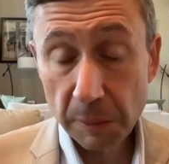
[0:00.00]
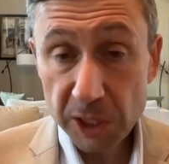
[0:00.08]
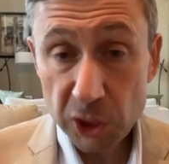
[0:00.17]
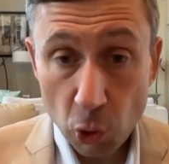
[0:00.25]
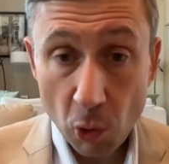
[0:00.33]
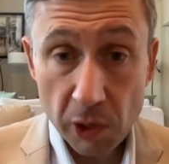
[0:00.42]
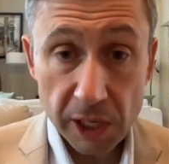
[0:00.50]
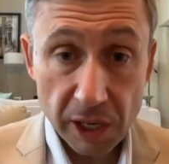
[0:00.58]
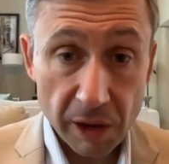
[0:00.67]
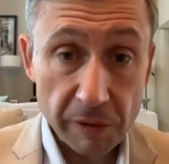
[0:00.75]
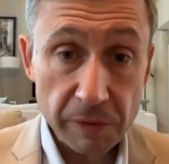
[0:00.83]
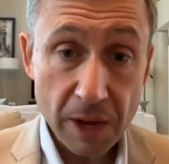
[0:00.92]
And the
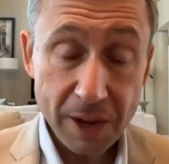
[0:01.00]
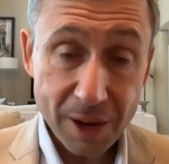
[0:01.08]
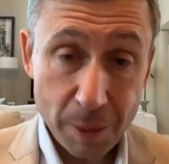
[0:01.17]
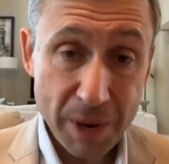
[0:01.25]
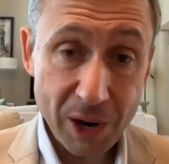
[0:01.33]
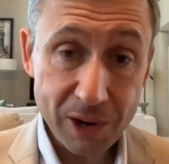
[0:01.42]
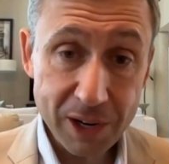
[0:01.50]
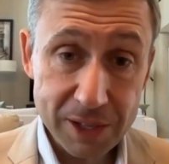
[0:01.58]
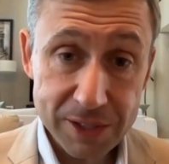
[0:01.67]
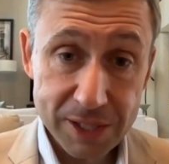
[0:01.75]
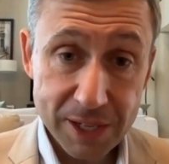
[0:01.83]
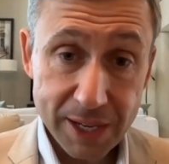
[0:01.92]
majority of
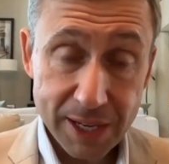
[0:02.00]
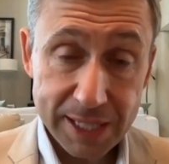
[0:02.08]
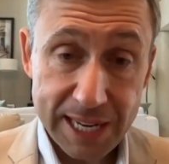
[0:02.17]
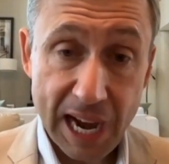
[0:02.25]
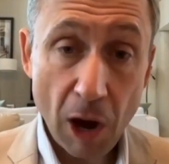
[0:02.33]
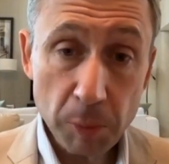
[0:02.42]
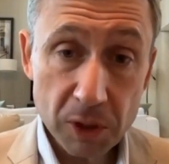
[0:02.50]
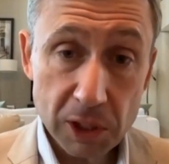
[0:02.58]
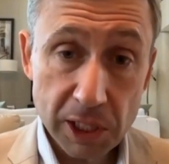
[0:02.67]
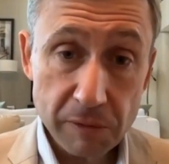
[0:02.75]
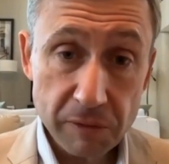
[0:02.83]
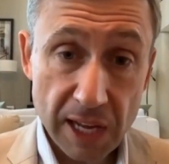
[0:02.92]
Americans now
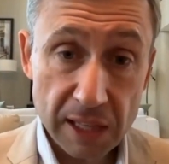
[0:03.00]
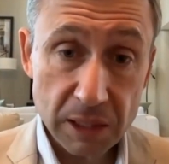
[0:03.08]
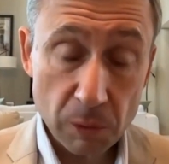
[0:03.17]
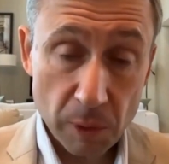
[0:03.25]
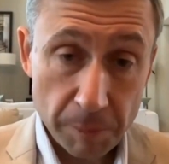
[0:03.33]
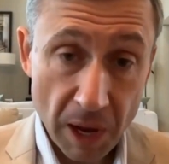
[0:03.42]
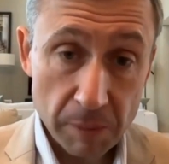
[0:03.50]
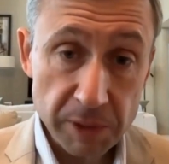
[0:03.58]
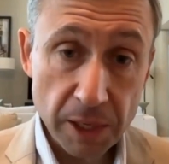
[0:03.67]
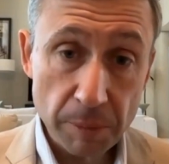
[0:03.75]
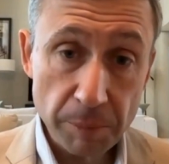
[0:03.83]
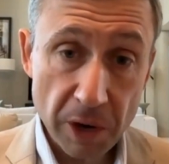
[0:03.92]
believe that the
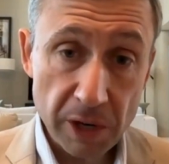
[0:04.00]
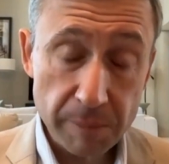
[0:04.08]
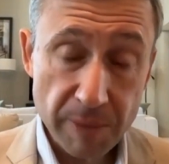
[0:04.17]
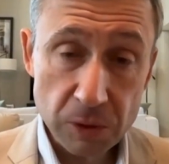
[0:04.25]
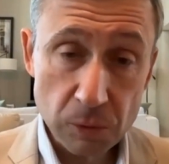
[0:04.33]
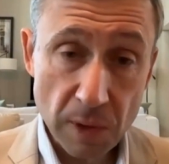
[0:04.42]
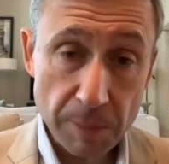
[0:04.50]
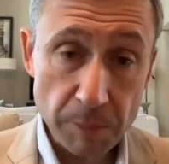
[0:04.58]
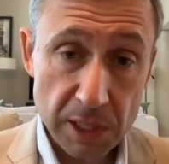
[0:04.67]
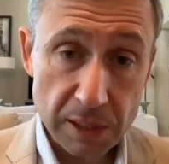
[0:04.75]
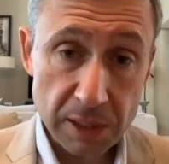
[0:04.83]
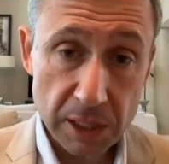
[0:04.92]
Republican Party best
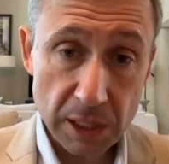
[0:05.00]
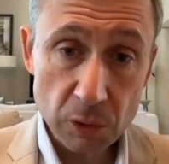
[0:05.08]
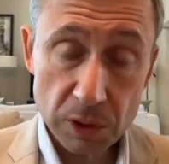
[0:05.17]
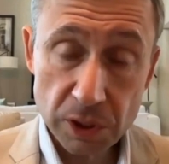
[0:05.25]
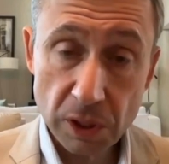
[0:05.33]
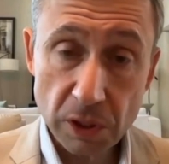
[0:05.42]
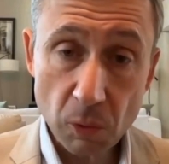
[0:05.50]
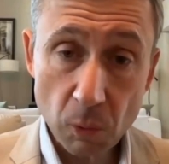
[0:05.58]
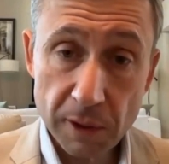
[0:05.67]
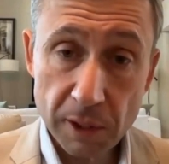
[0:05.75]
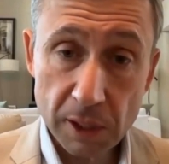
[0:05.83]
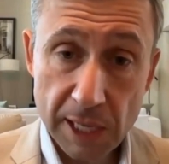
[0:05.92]
represents the interests of the
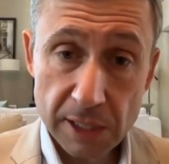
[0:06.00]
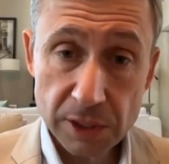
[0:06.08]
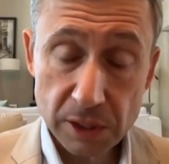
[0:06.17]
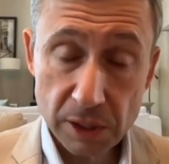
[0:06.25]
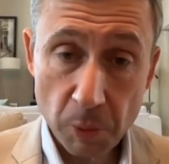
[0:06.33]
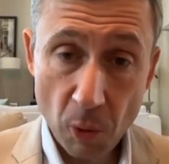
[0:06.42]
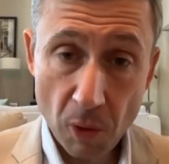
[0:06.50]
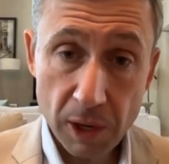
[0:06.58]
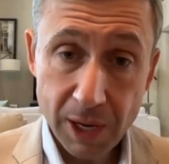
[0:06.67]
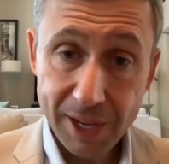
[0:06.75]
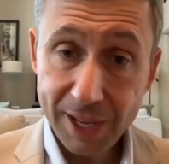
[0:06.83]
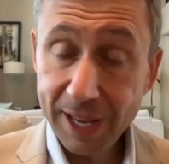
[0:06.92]
working class and the
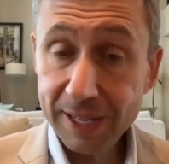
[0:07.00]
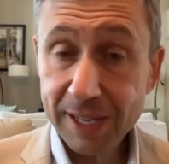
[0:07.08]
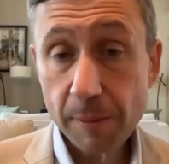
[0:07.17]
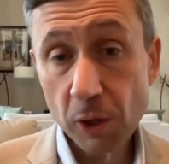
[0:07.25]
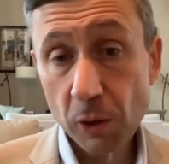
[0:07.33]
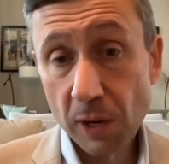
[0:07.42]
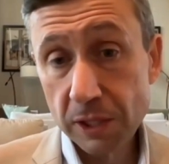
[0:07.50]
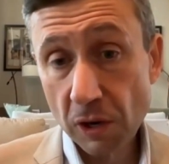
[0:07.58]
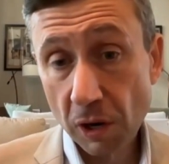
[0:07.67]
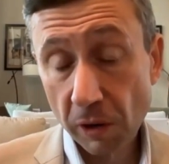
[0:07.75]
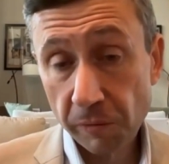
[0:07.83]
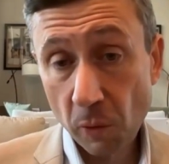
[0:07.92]
poor, and Democrats
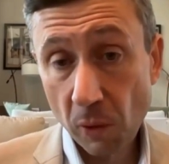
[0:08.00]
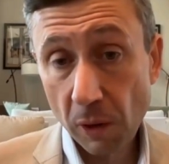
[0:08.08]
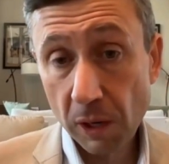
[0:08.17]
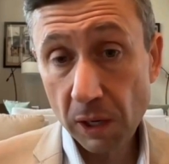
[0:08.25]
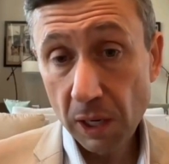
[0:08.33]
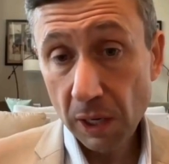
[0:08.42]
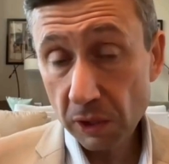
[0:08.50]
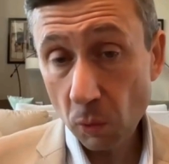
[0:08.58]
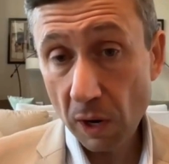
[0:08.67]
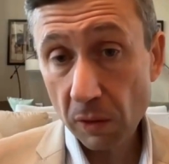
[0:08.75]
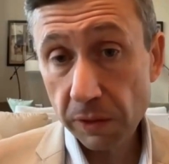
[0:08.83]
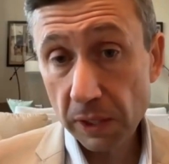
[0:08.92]
are for the
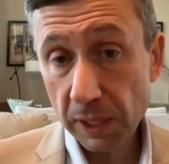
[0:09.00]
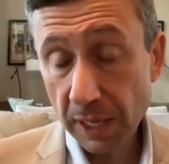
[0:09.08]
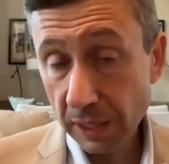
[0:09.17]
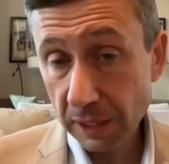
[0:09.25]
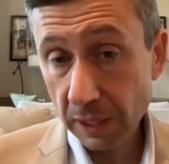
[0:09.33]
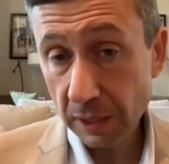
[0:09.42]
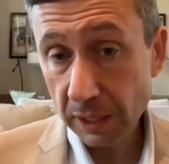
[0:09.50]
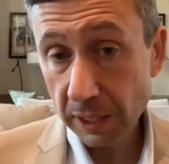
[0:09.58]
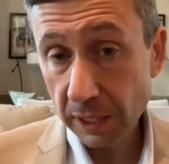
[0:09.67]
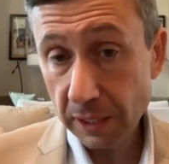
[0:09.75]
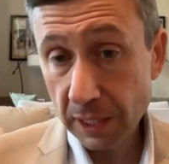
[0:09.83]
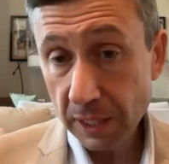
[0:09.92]
wealthy and the
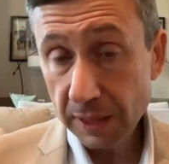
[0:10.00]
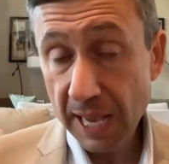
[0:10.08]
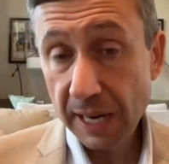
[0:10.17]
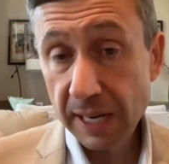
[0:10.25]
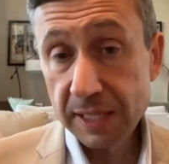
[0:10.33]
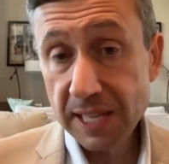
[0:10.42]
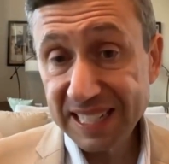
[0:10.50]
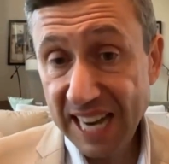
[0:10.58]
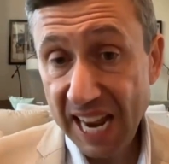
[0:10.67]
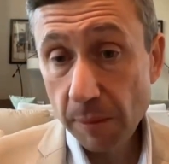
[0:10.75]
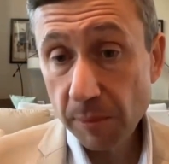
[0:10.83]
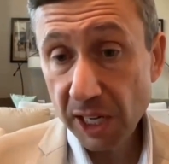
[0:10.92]
elite. That is a
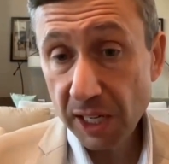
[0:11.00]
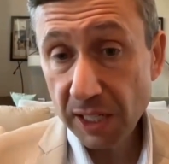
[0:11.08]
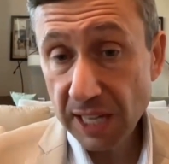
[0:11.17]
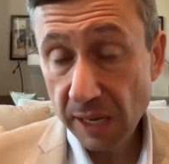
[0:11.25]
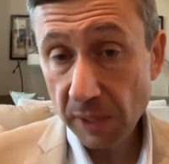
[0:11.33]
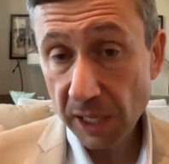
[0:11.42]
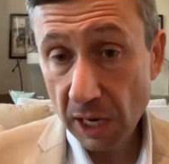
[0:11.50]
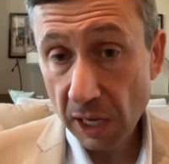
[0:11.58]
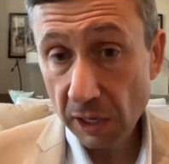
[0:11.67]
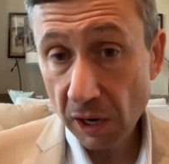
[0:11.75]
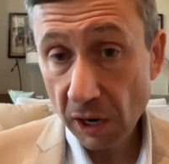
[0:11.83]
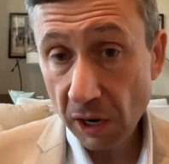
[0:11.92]
damning indictment
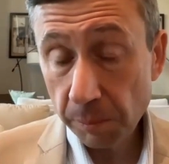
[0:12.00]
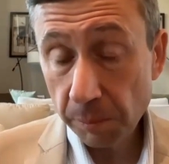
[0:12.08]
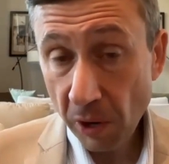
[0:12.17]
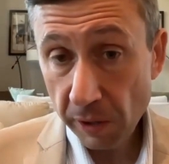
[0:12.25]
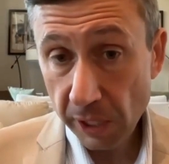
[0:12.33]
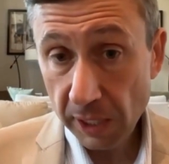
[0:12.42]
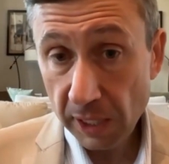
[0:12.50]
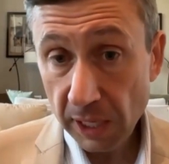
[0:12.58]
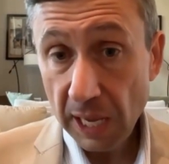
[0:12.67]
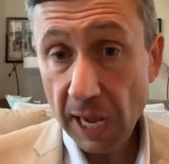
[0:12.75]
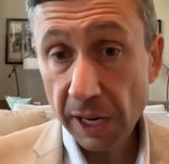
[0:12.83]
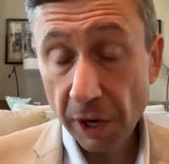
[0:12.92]
on our party,
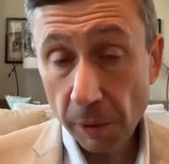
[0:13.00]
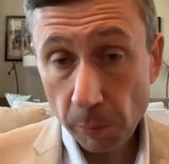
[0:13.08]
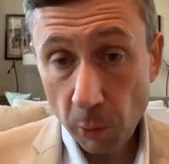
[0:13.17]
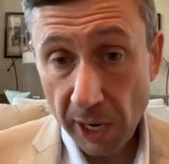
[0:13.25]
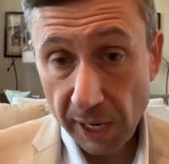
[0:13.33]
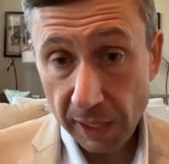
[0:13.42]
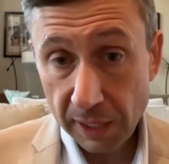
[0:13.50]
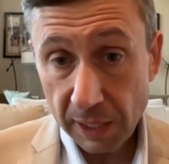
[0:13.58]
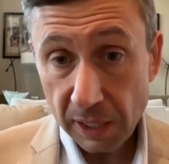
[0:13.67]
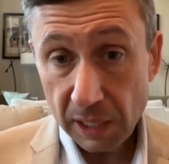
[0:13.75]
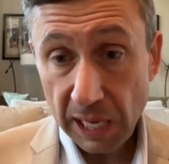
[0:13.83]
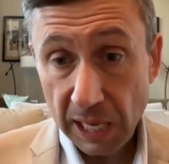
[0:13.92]
on our brand.
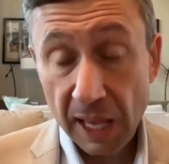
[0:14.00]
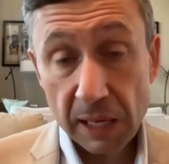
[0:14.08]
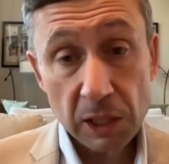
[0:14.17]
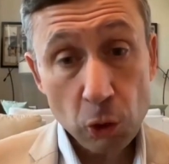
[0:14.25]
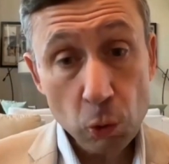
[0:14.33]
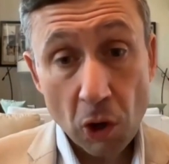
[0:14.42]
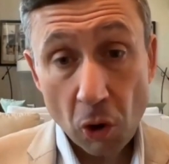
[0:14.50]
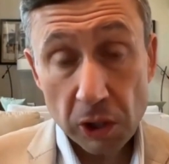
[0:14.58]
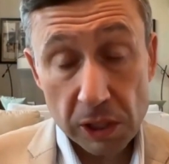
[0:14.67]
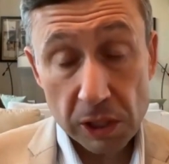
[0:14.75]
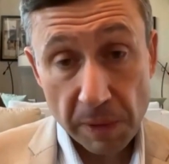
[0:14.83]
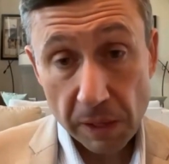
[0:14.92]
And you know
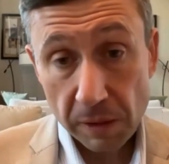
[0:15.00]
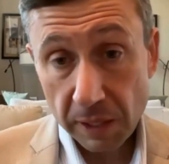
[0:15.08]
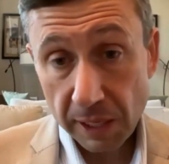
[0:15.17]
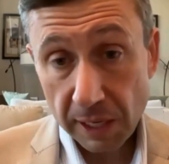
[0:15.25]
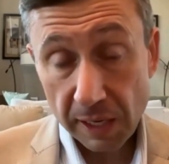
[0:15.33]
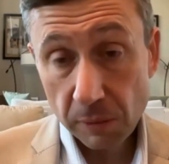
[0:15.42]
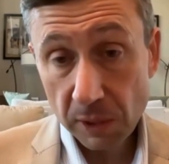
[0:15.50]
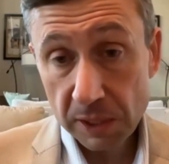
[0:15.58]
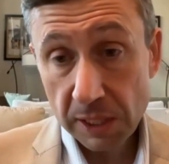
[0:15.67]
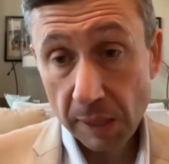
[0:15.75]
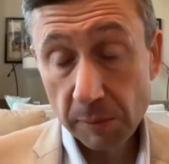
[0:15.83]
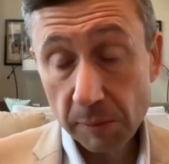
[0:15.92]
this better than anyone,
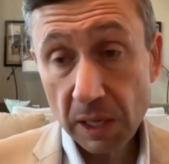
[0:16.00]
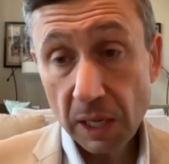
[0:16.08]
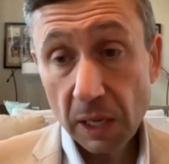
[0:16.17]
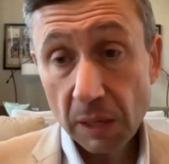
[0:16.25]
Simon.